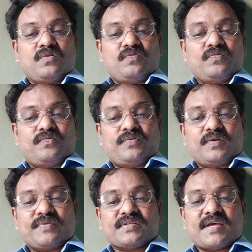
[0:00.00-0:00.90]

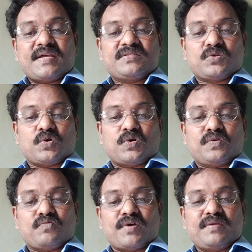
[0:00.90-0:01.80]
philosophize on
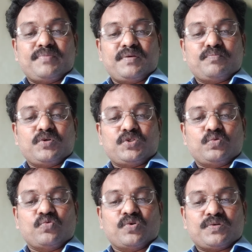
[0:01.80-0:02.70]
why people should vote,